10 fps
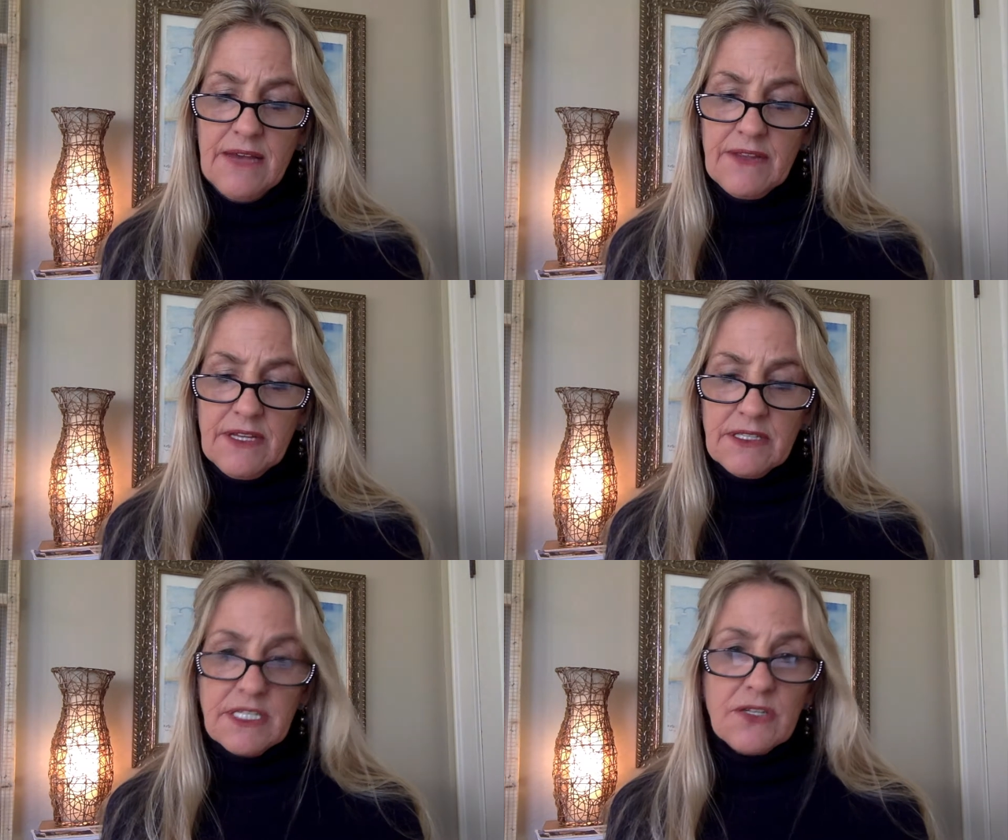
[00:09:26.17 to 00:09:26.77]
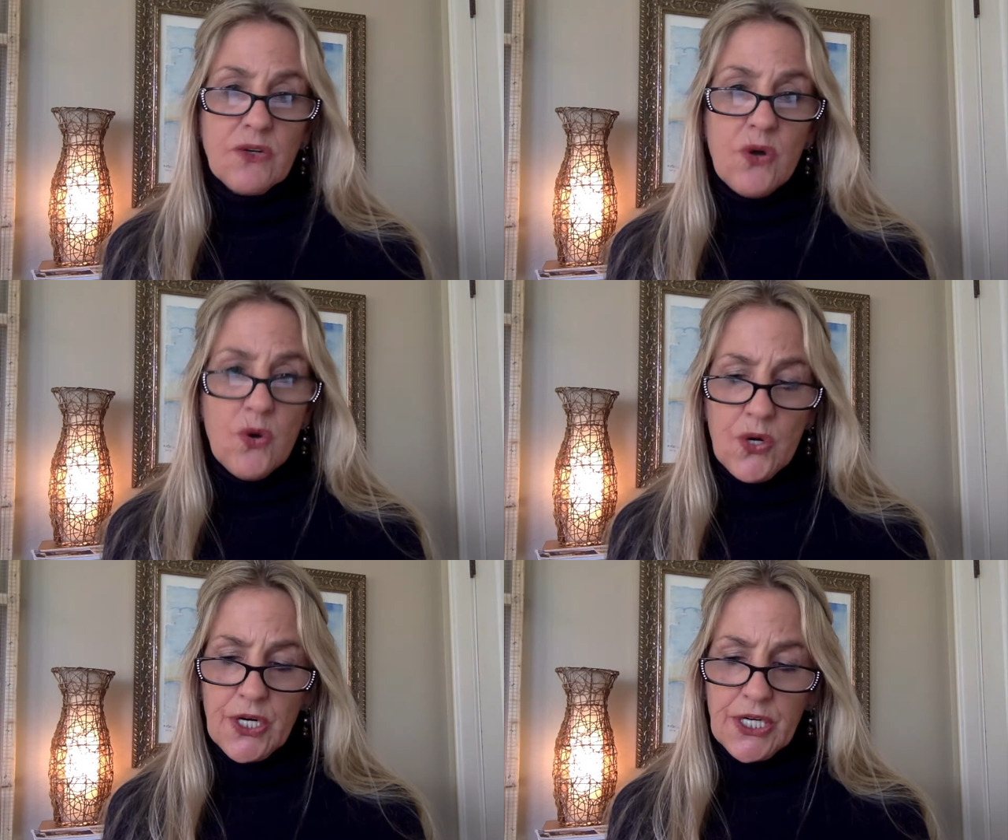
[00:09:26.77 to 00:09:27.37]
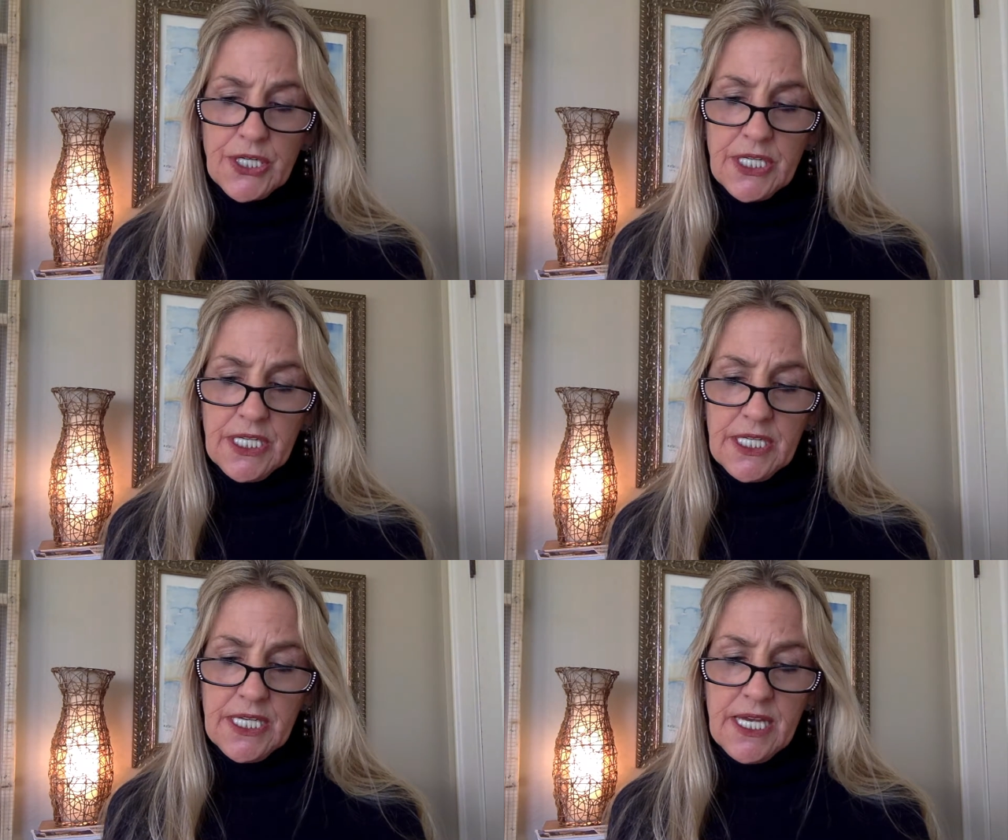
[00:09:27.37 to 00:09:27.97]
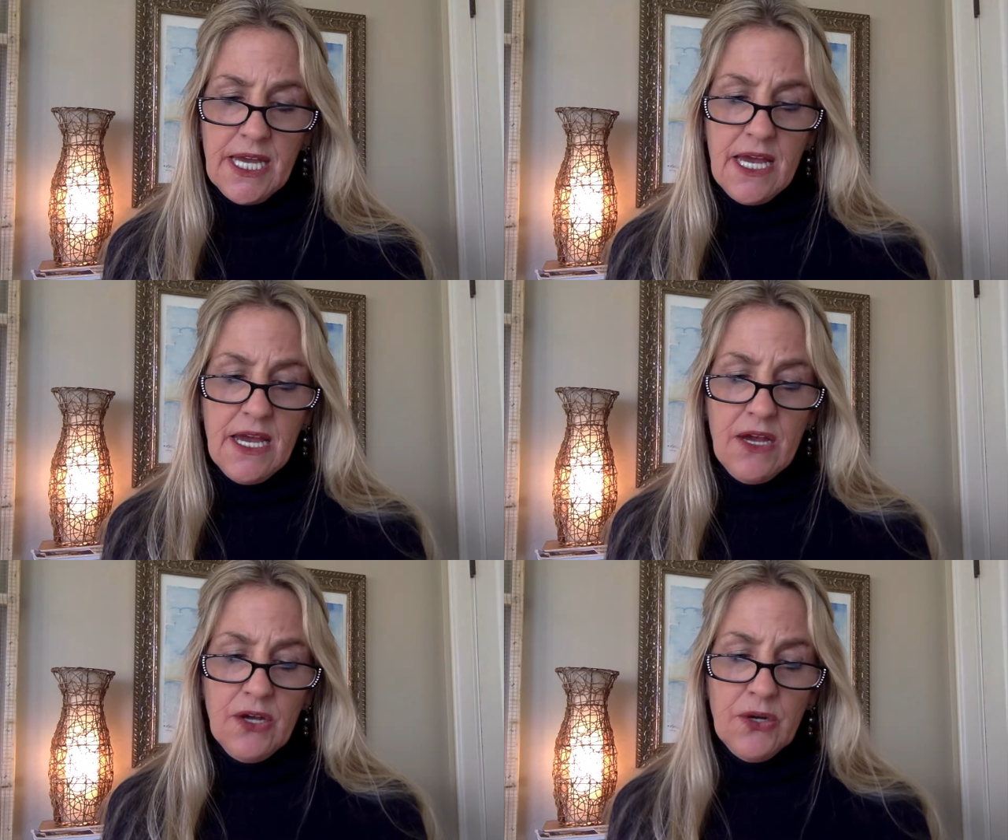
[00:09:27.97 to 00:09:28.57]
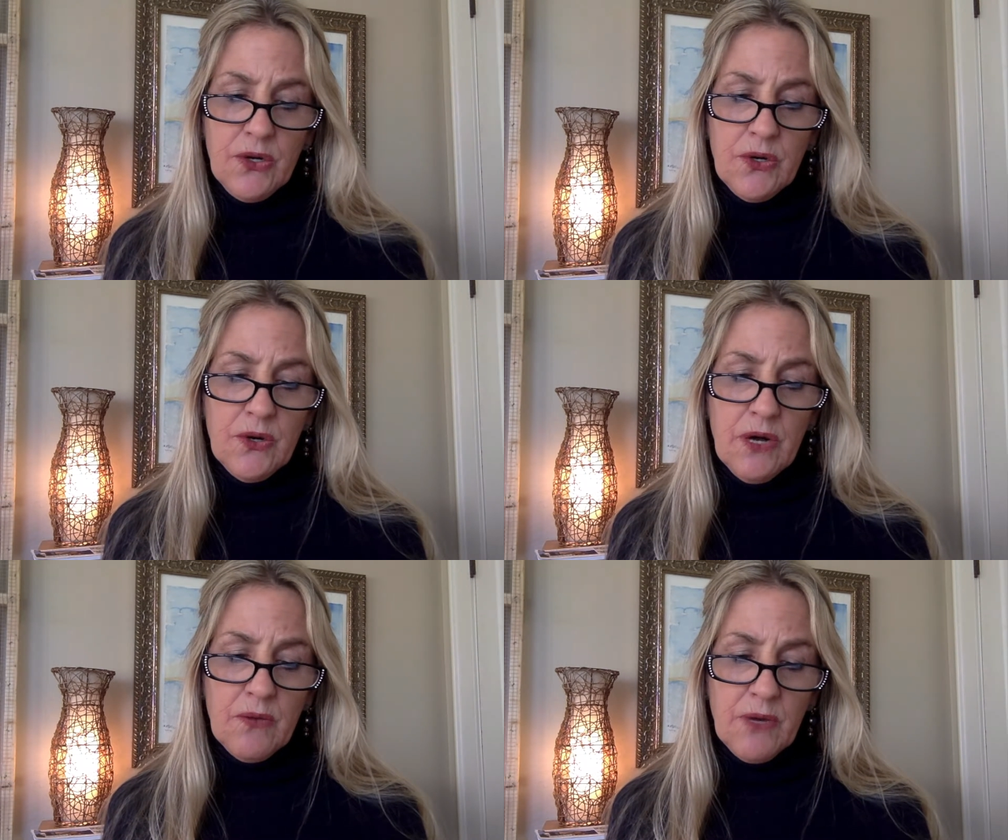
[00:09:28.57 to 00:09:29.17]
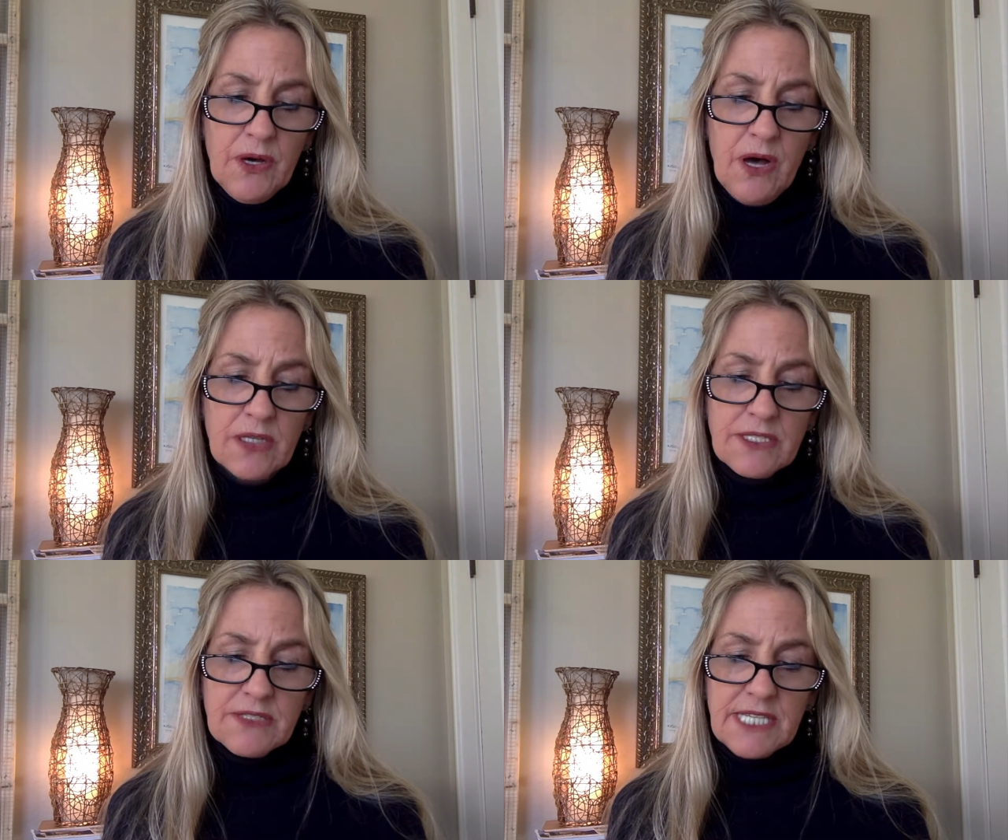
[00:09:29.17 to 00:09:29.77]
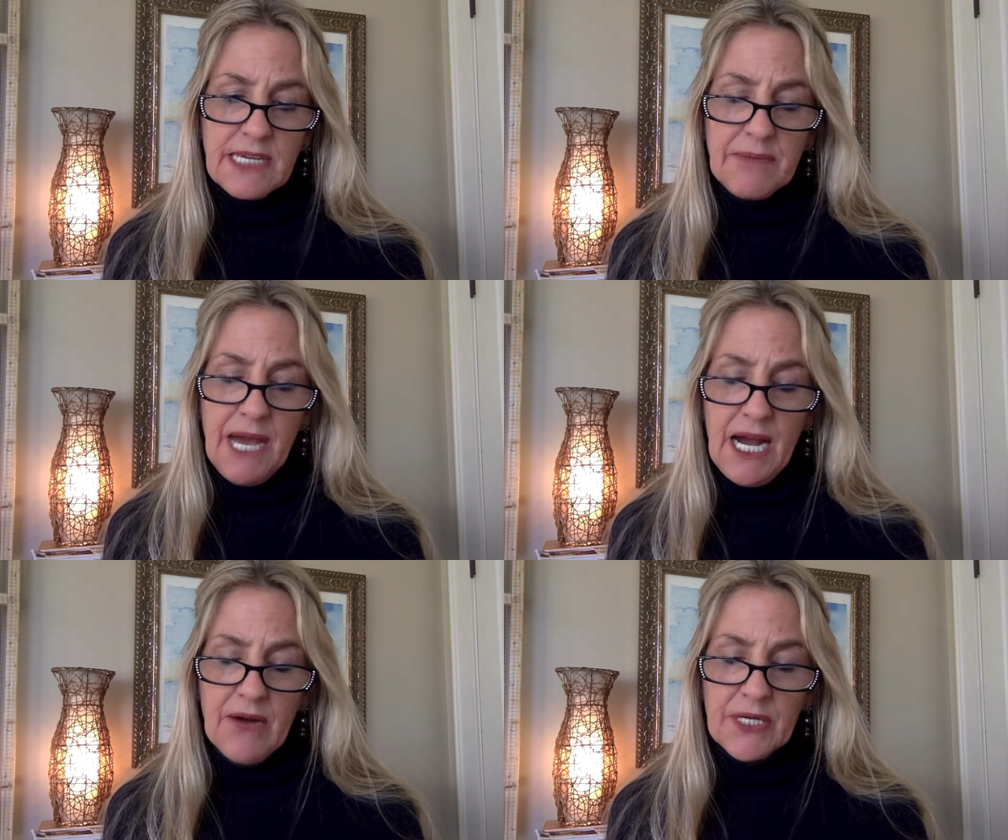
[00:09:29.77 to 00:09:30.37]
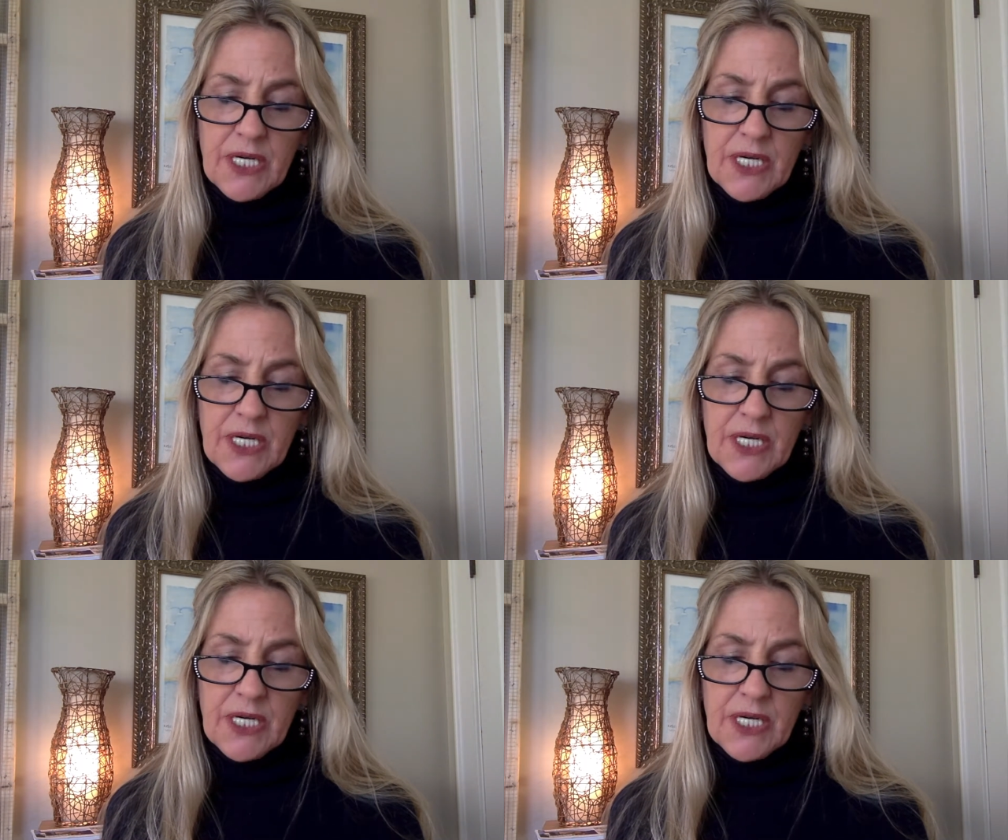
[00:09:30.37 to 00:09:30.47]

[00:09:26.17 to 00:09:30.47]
the little horn, who will also take power,